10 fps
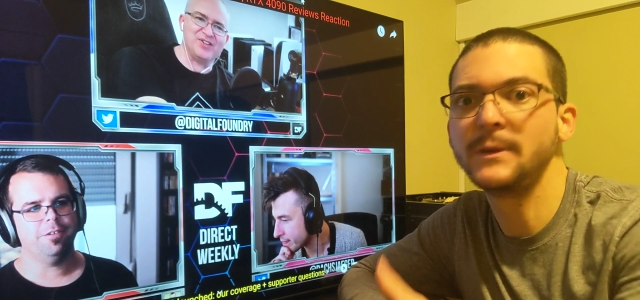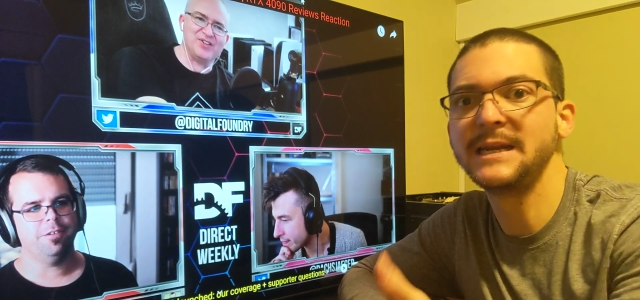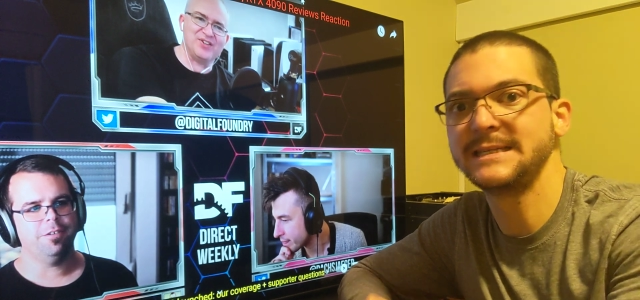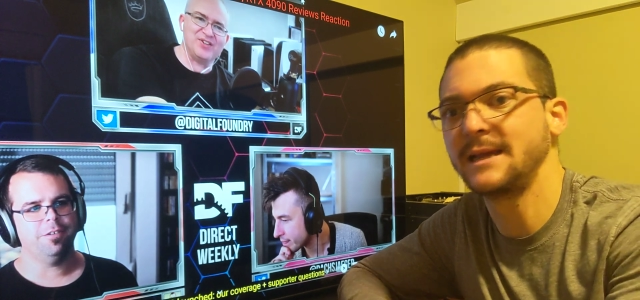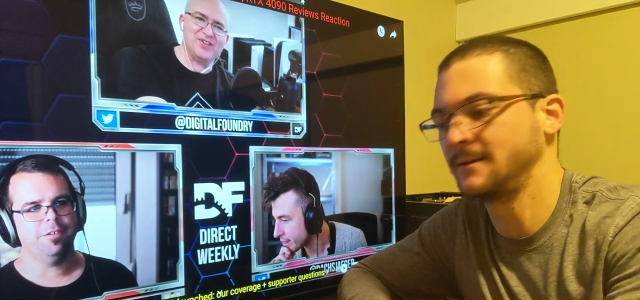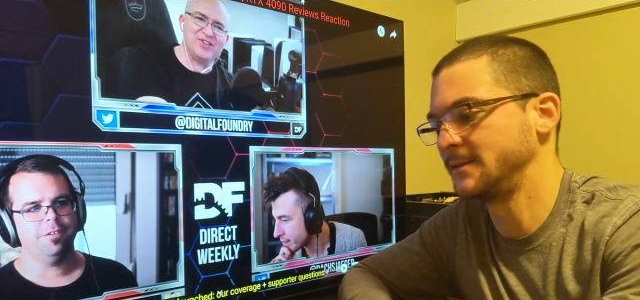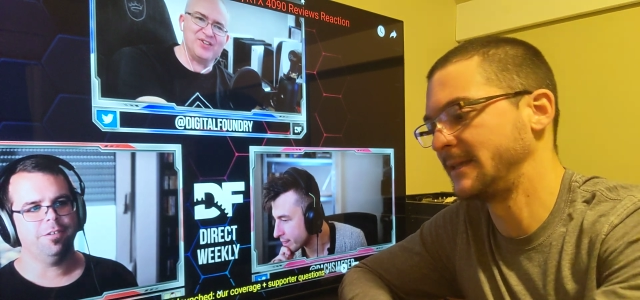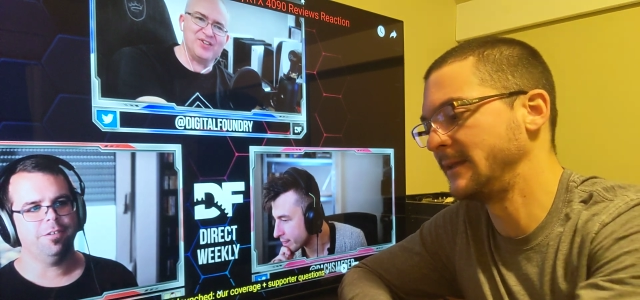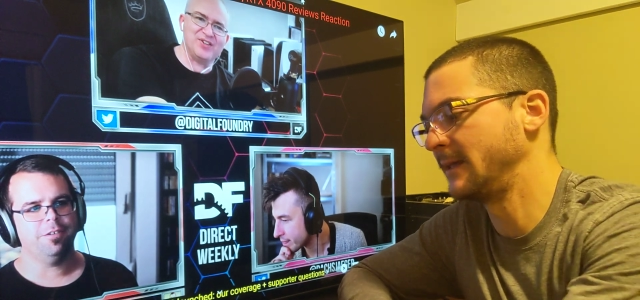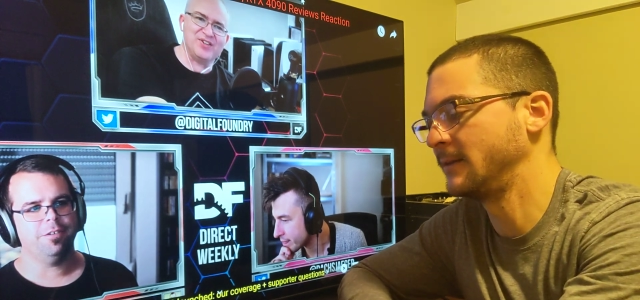Speaker 1: milliseconds
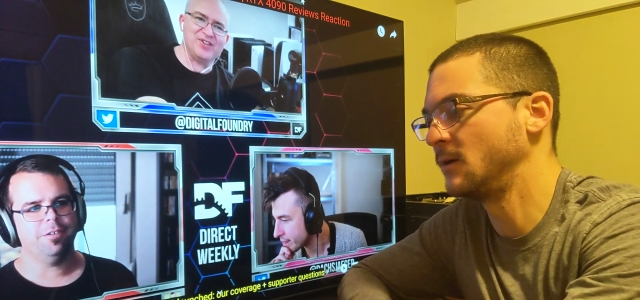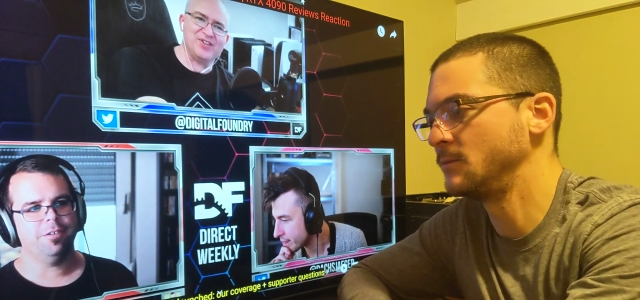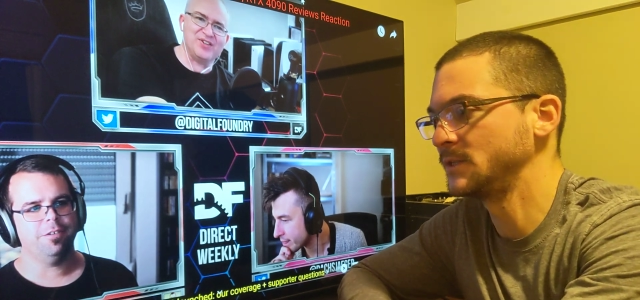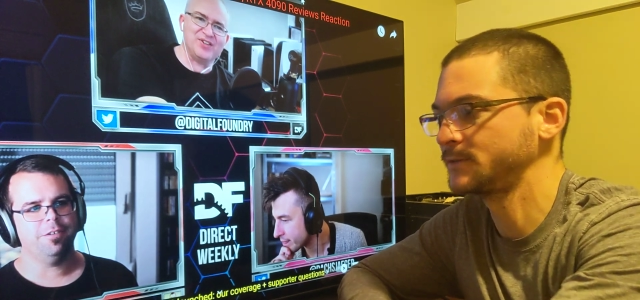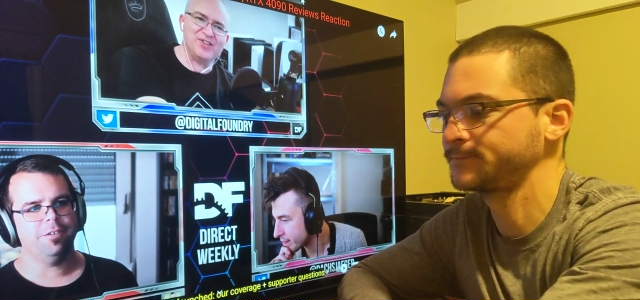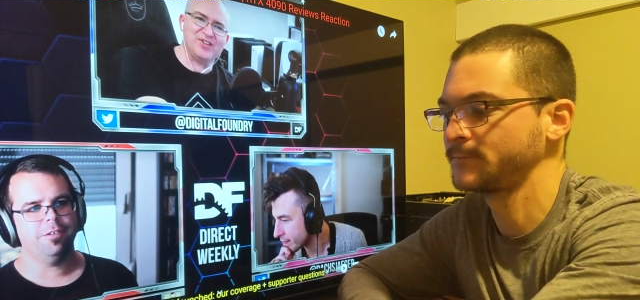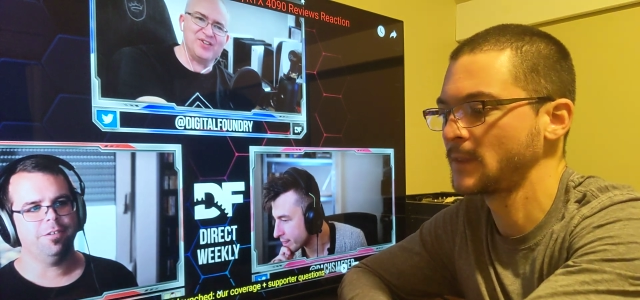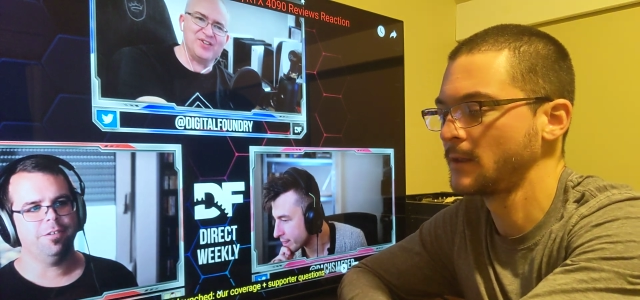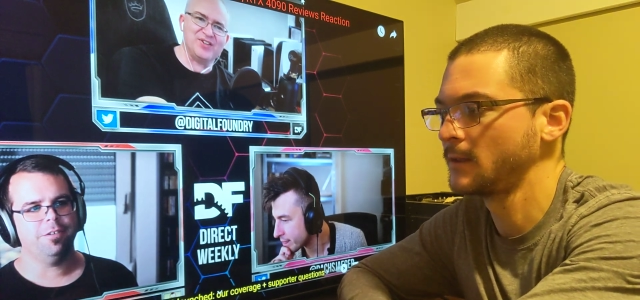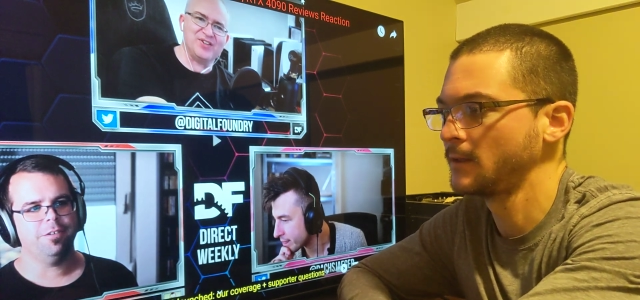at the end almost
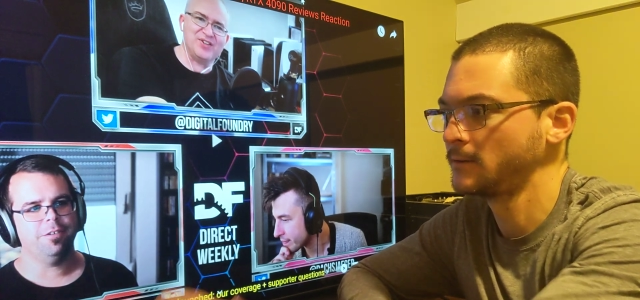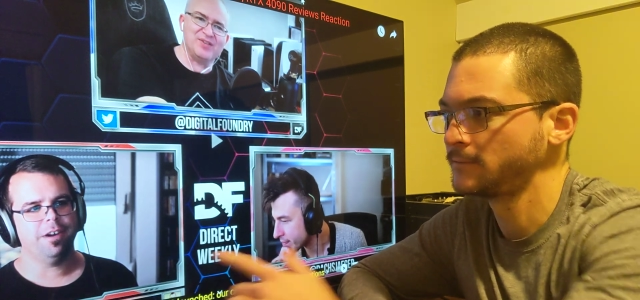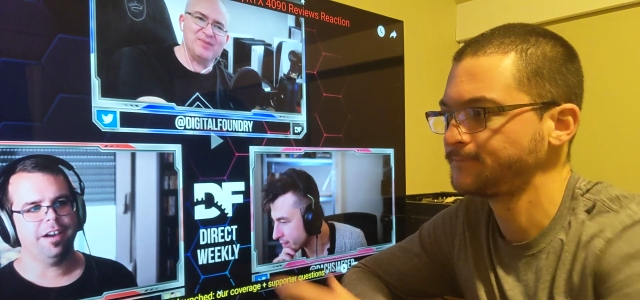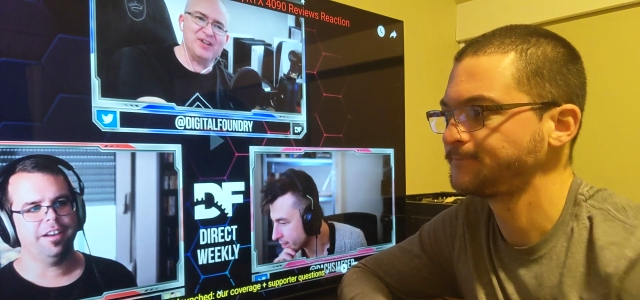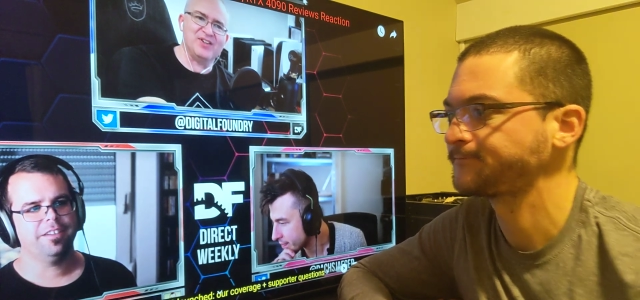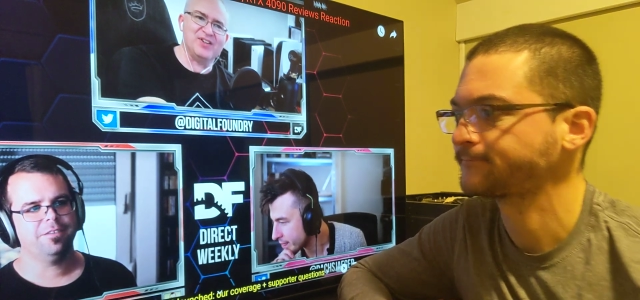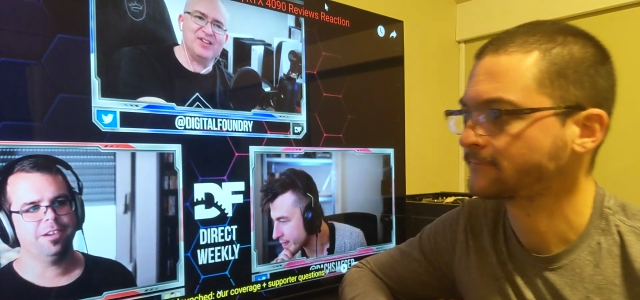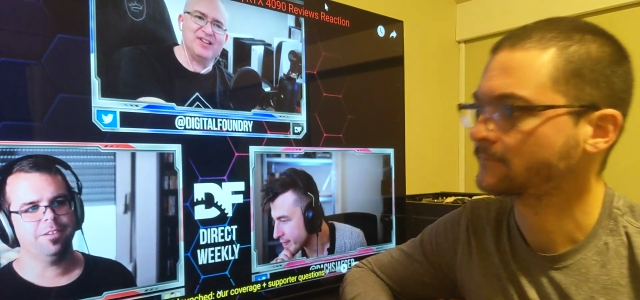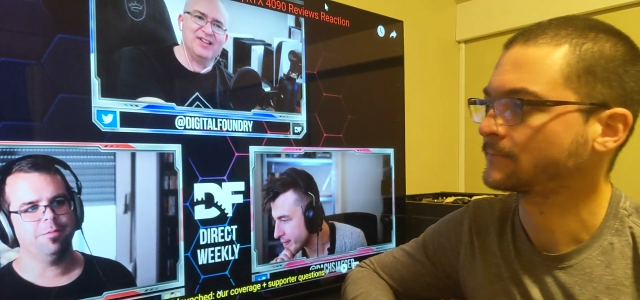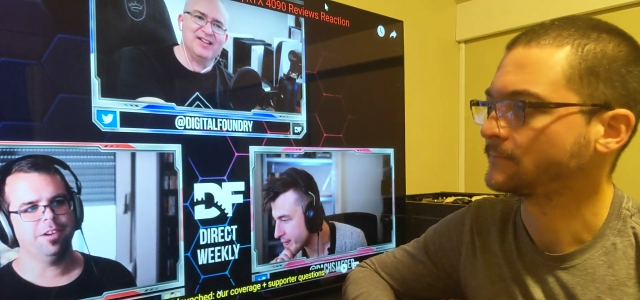so oh,
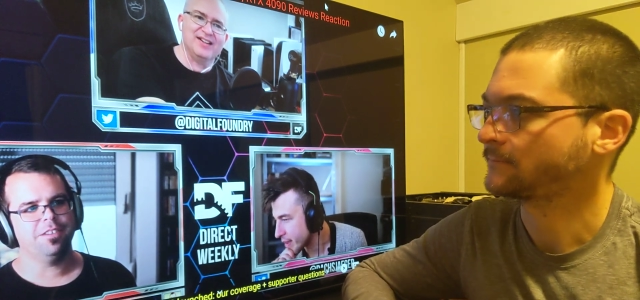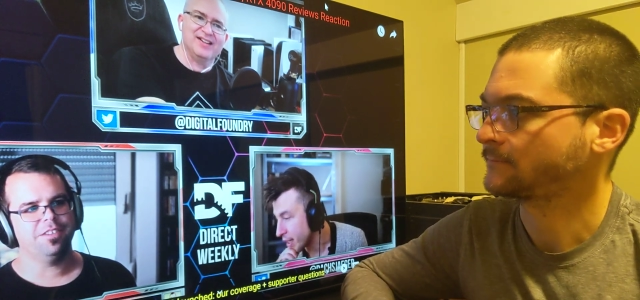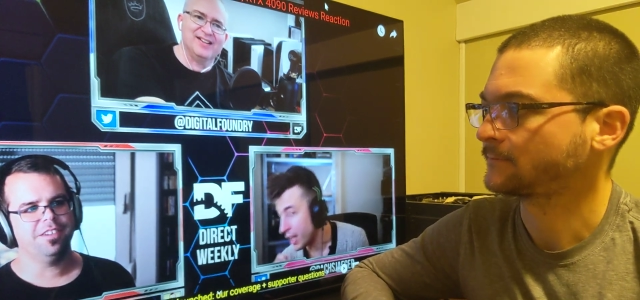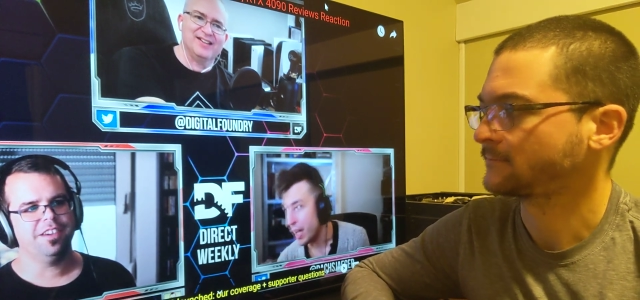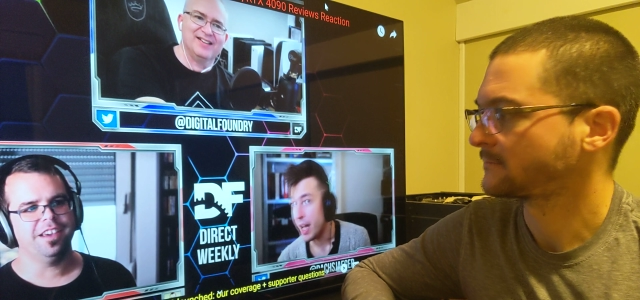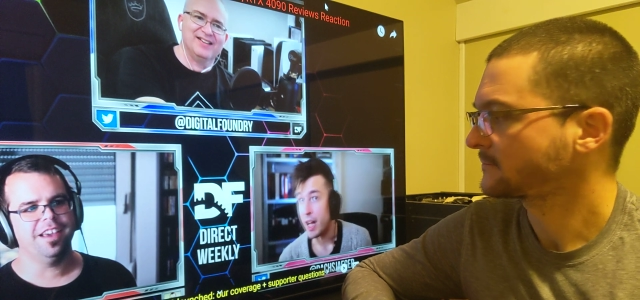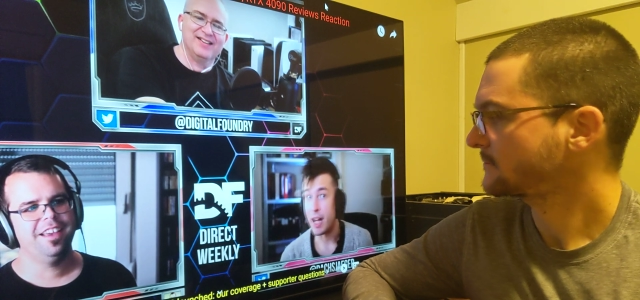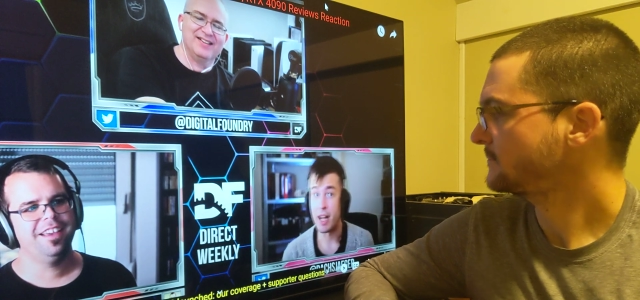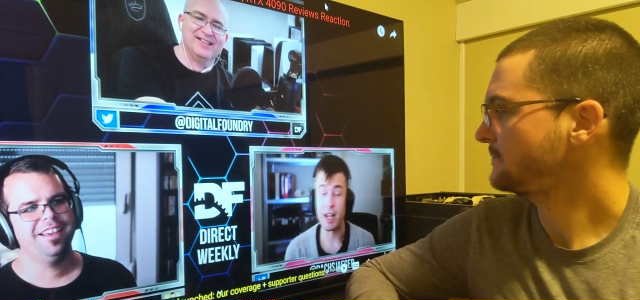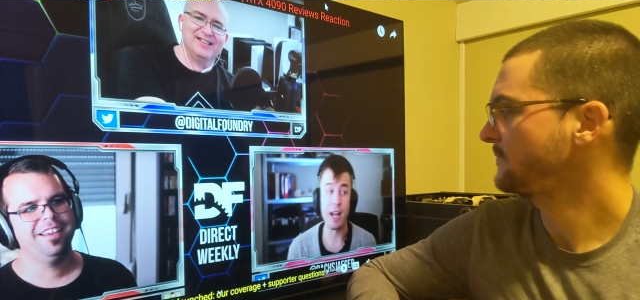Alex, what did, what did you
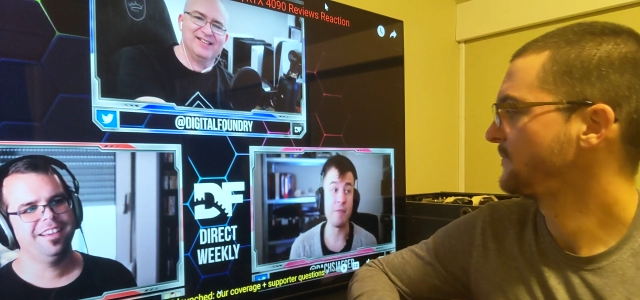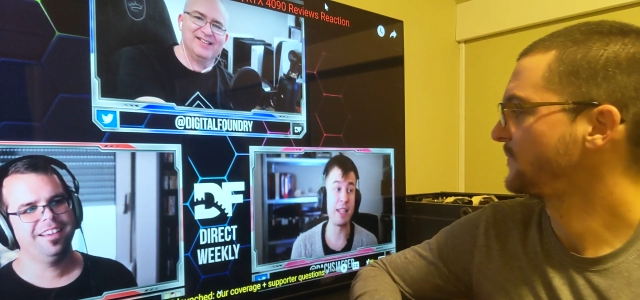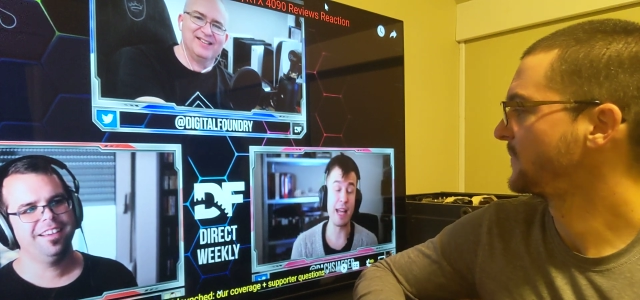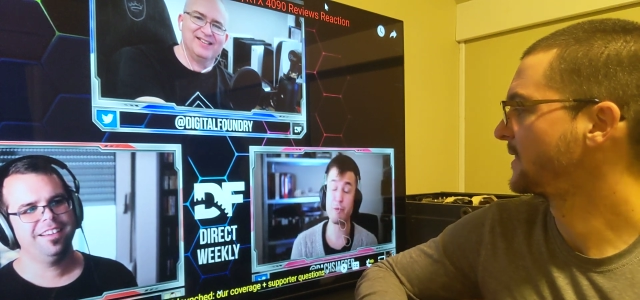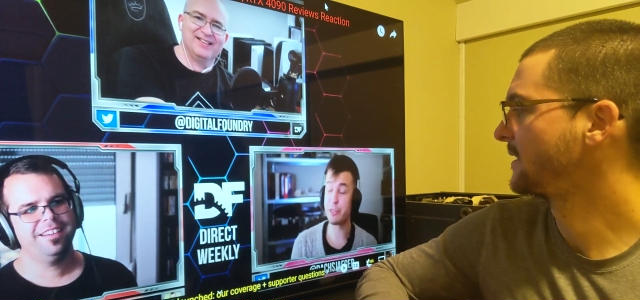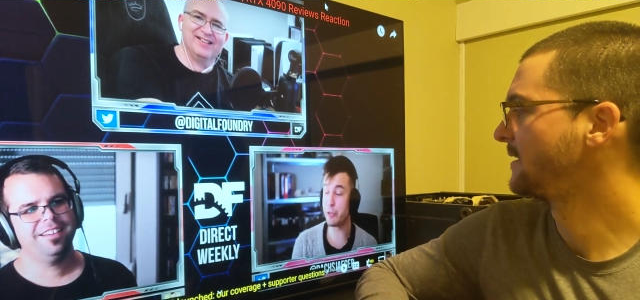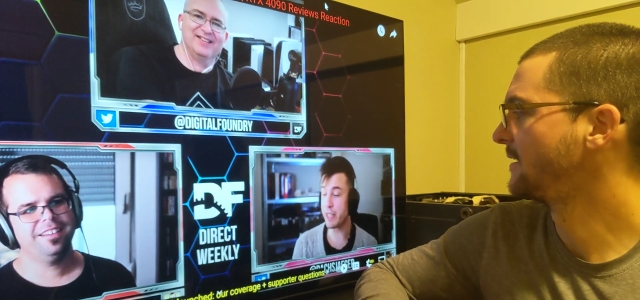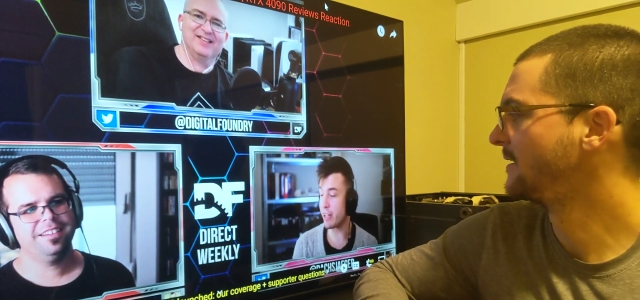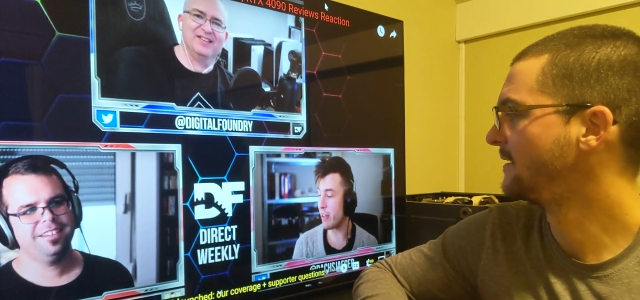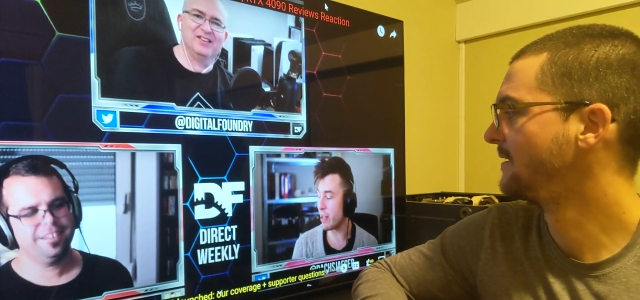see?
Speaker 2: I, I mean,
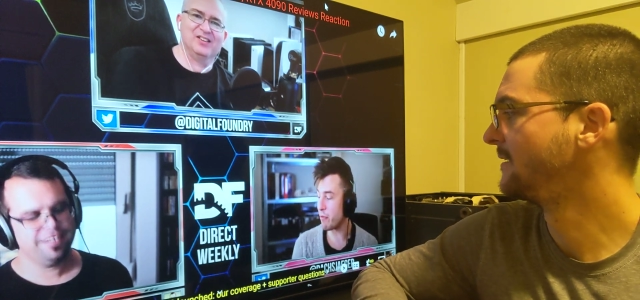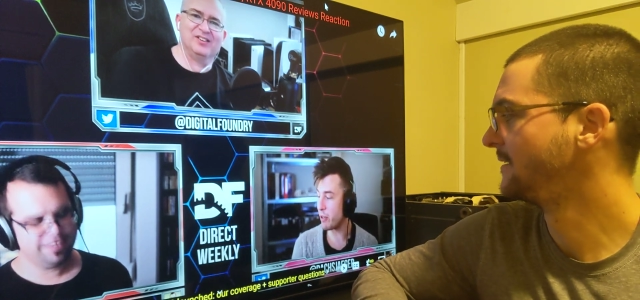I was doing it